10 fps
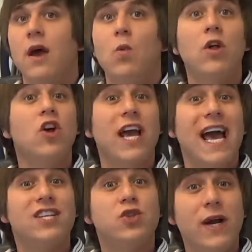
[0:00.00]
We'll look
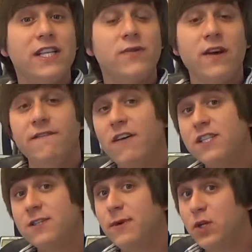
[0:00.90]
at transferring
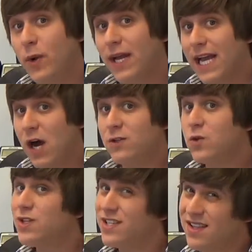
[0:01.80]
funds between
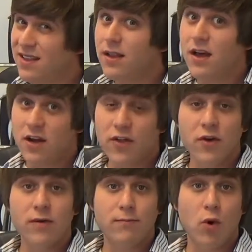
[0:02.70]
accounts, which is
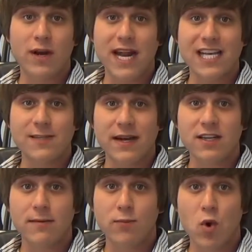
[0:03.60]
another important
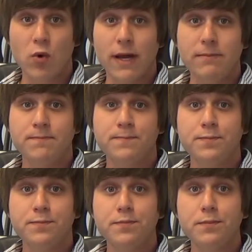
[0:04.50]
aspect of the program
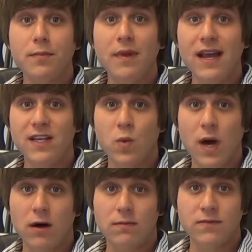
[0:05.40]
as
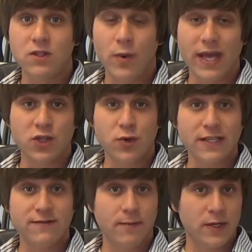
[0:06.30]
well. So we can
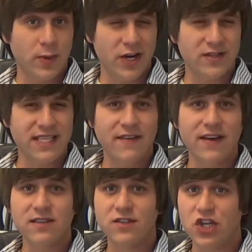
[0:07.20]
transfer between our
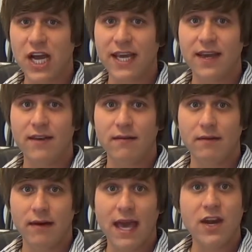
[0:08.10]
savings, checking,
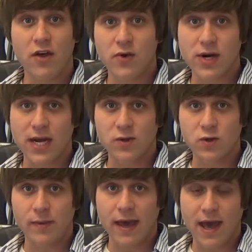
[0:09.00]
and other accounts
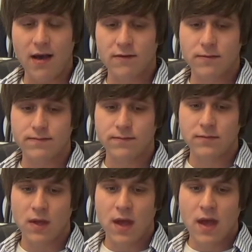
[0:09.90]
we may have.
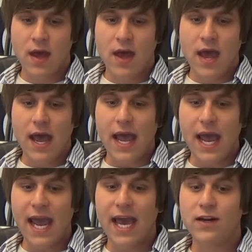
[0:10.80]

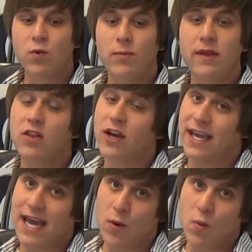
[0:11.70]
And we'll be
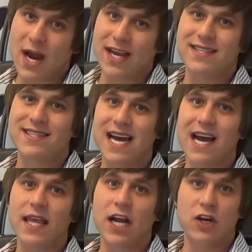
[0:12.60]
looking at
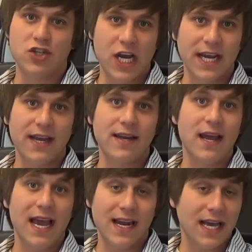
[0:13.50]
reconciling our
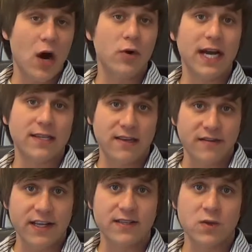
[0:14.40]
checking and account
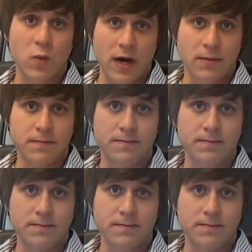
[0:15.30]
activities as well.